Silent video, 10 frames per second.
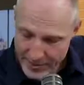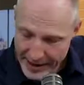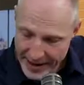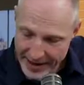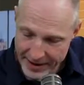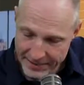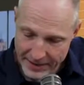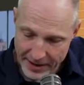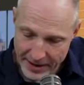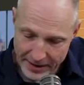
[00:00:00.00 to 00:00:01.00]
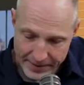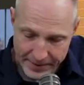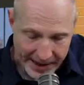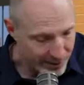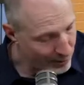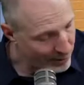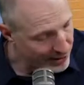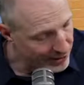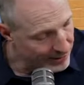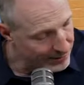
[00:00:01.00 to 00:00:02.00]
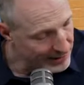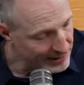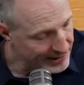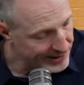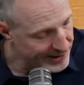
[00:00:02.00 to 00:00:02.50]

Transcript: we have a final winner for the list,